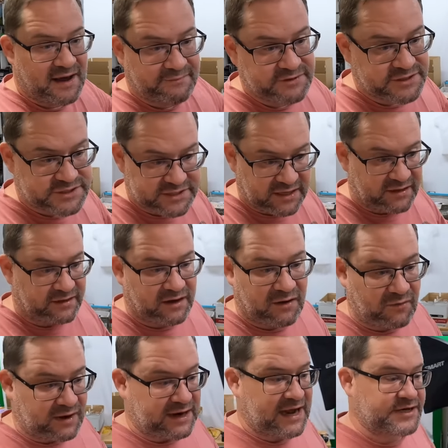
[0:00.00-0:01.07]
I'm just telling
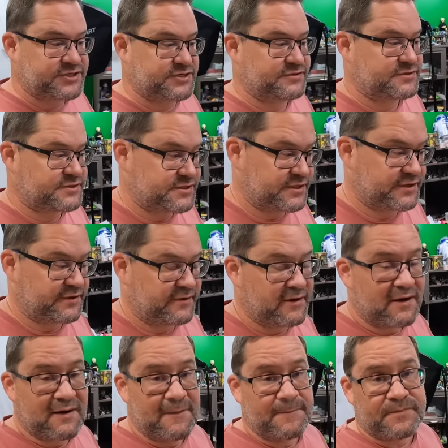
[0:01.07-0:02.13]
y'all what I choose to do.
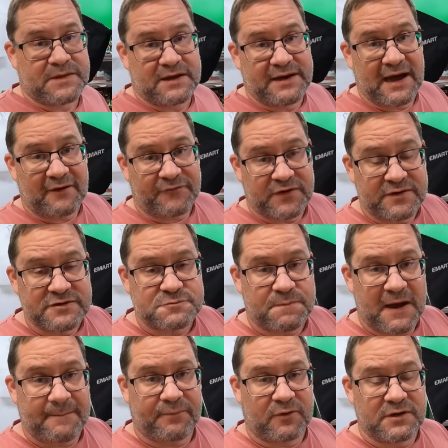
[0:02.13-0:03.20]
Now, if the
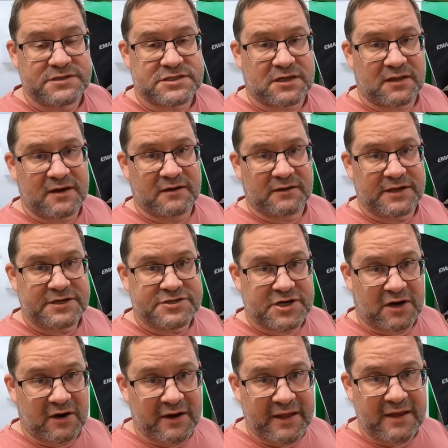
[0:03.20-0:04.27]
newspaper is clearly
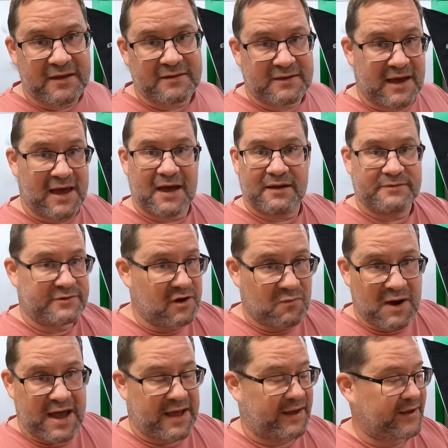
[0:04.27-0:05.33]
dirty, yeah, no
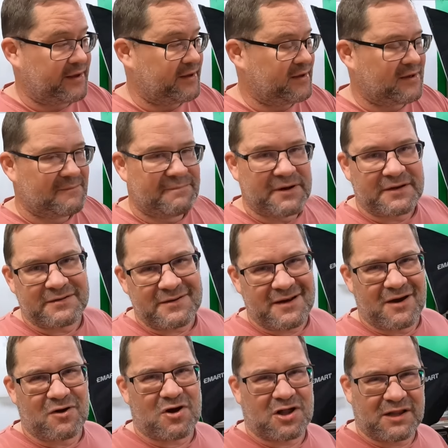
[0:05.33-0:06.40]
way. But you
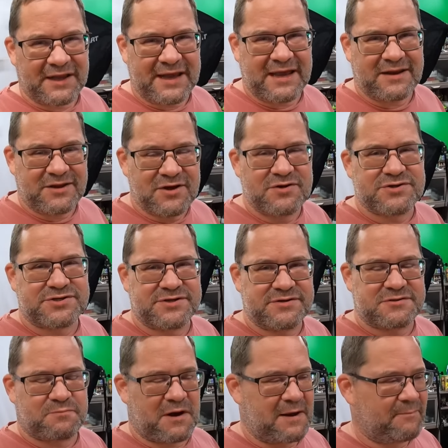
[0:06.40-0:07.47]
know, clean used
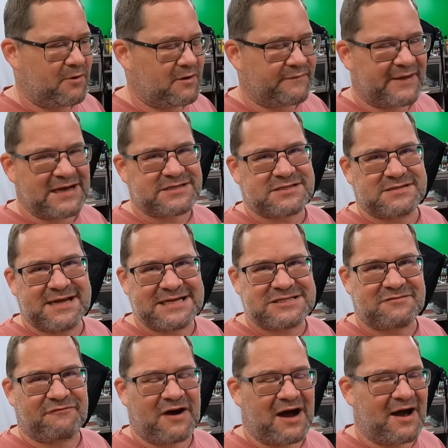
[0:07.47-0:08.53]
newspaper, that's
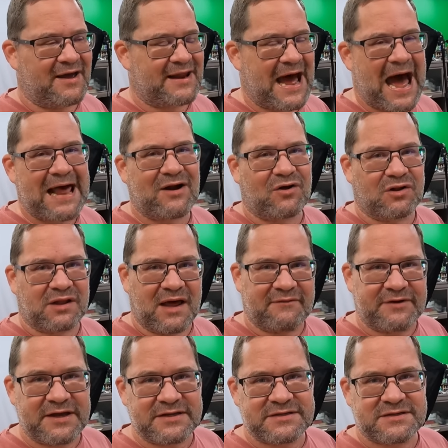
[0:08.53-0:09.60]
that's fine. I don't
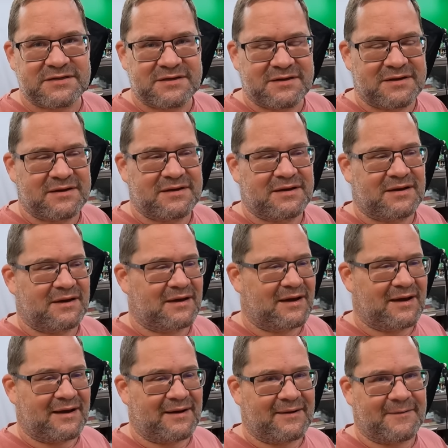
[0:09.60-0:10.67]
love it.
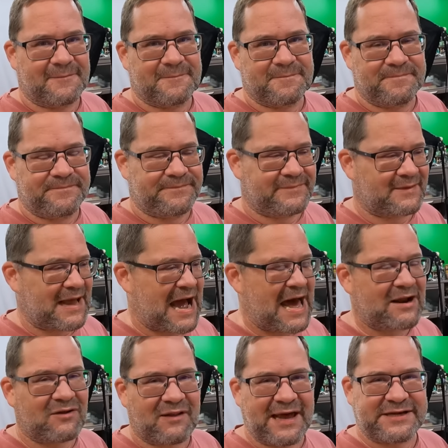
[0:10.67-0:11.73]
Um,
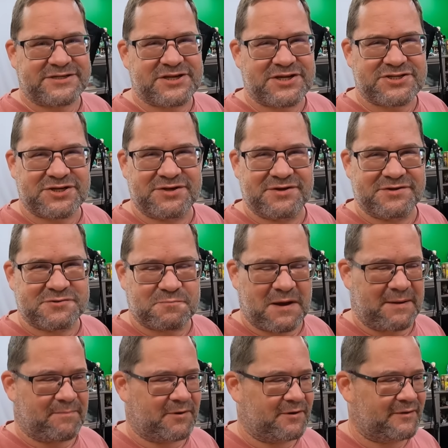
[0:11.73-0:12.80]
I don't like touching
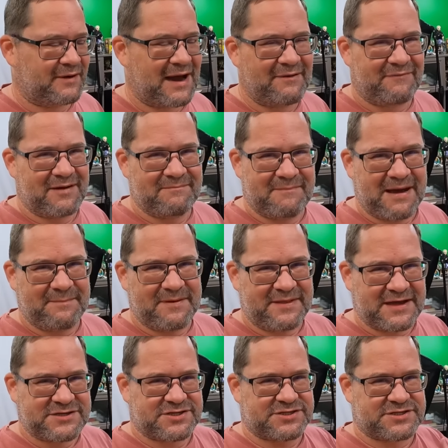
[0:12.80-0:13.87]
newspaper. I, maybe
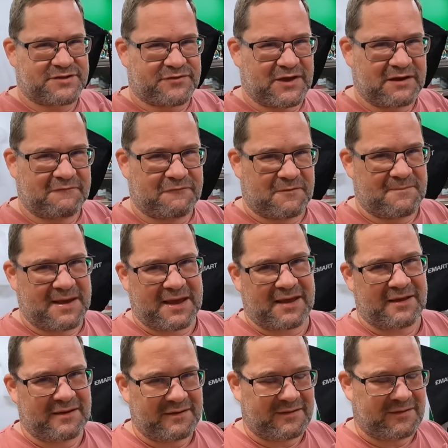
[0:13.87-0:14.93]
that's just a thing for me.